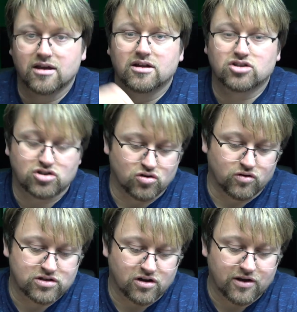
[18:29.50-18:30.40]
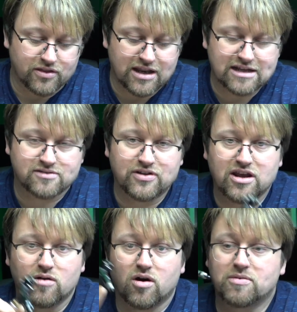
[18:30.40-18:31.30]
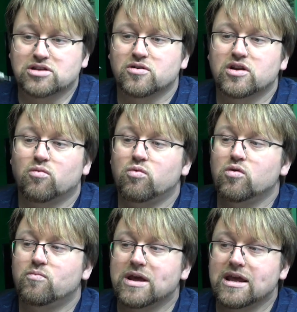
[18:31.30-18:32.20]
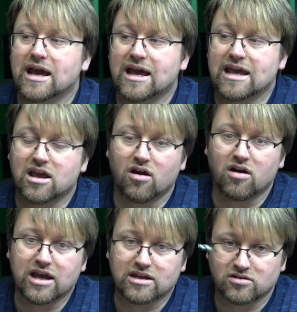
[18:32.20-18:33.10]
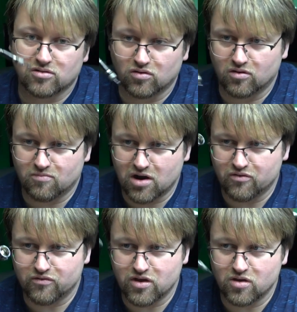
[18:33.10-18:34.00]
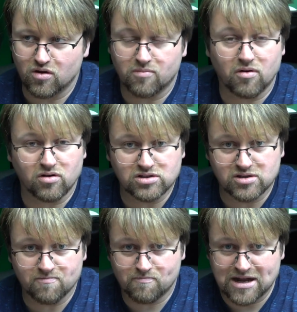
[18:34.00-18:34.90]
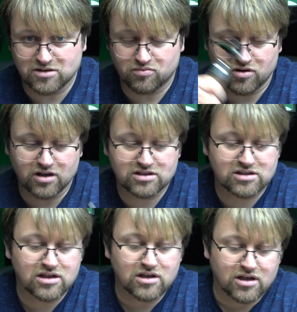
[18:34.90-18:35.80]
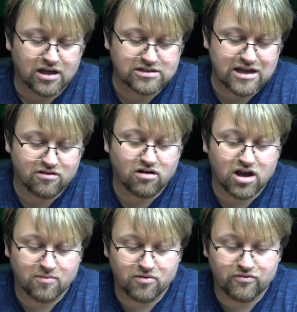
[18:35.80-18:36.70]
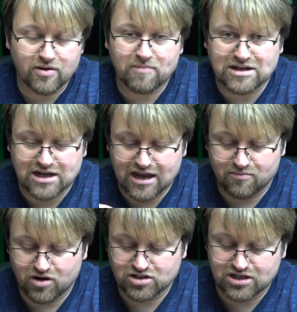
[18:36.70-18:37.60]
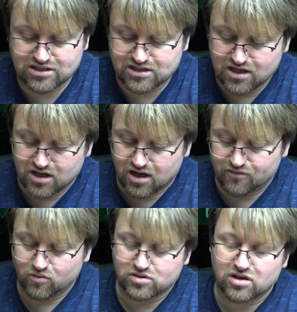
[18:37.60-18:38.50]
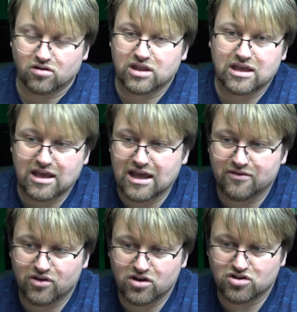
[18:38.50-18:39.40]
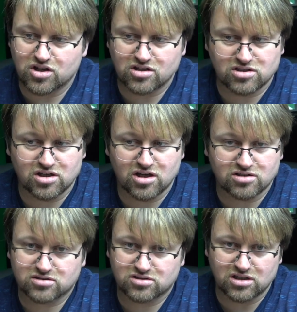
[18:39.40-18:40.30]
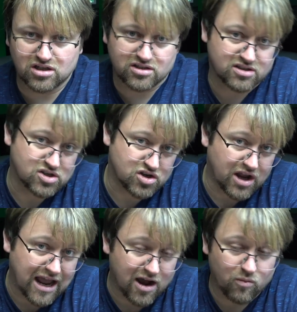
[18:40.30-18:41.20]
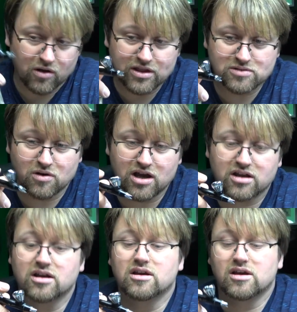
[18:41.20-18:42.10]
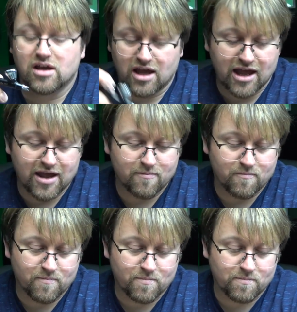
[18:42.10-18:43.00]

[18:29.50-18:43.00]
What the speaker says: tutorial. Sorry, the next video I'll be doing will be a guide or my review upon some Badger products. As I say, I've got a couple of Badger airbrushes. I've also got the Evolution to show you how well these work. Hopefully